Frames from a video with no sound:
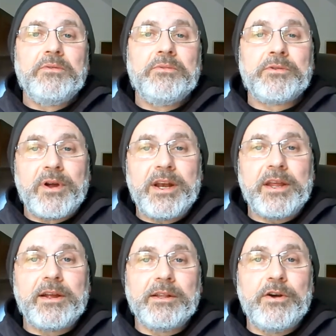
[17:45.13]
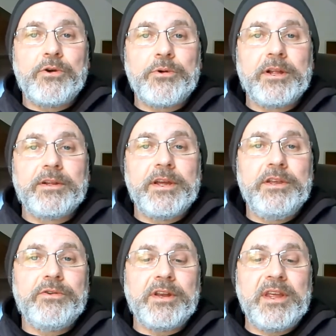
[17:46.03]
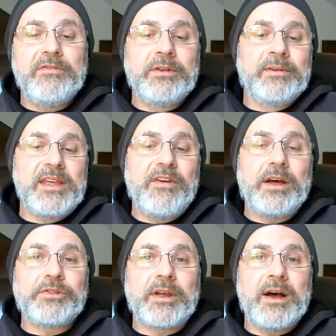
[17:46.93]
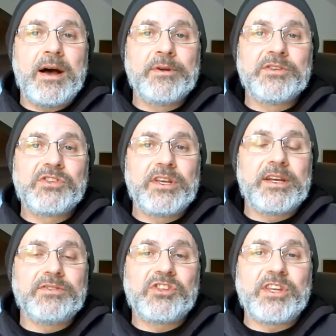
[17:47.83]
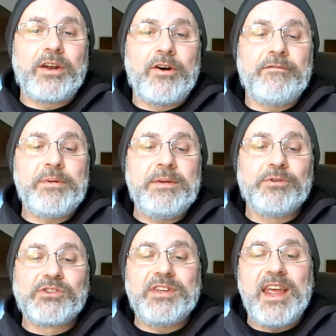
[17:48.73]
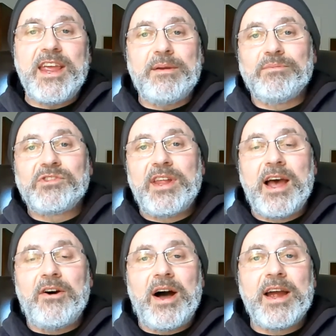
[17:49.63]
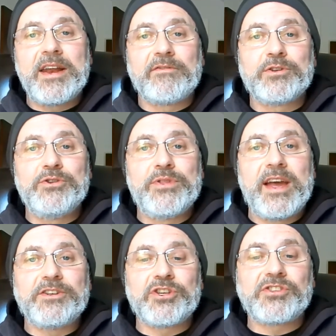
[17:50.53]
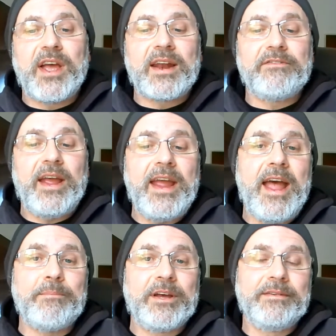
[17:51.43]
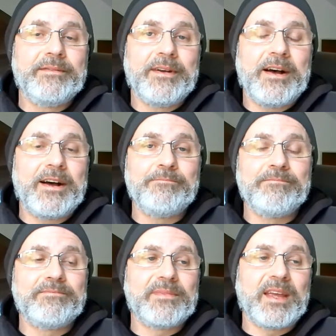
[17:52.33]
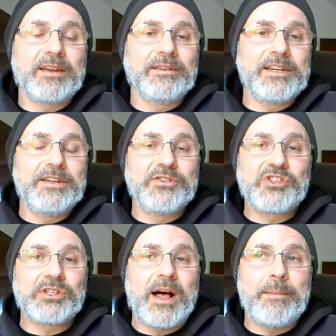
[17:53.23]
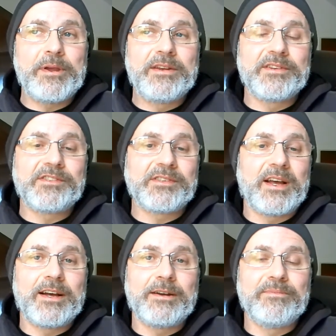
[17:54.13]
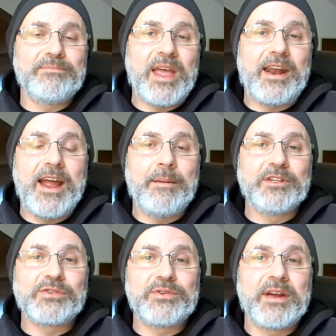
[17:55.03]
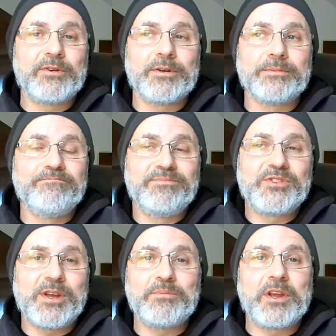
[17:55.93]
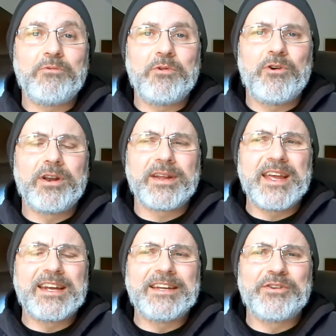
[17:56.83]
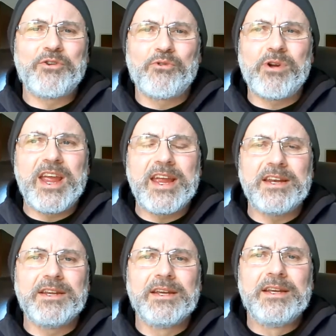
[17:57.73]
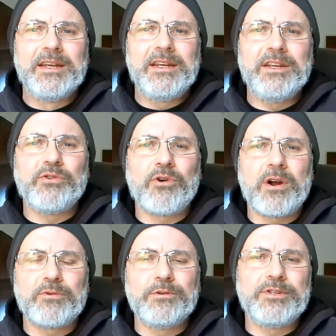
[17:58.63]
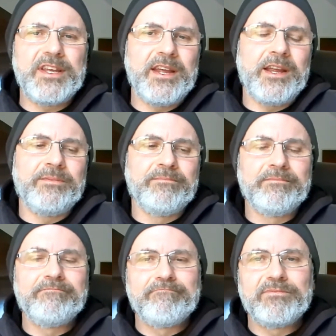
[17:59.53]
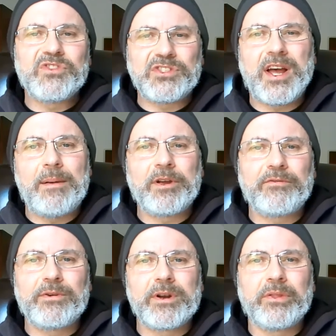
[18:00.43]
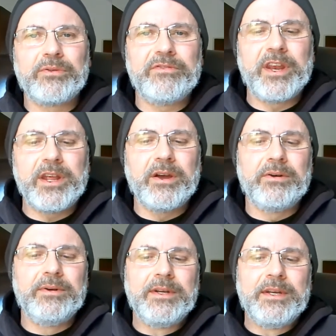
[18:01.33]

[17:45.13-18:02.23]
When writing colloquially, you can even leave out the commas that set off people's names. Now, I never do that just out of habit. It can lead to sloppiness. Bad habits are never something we want to get ingrained into our routine. It's a topic for another video.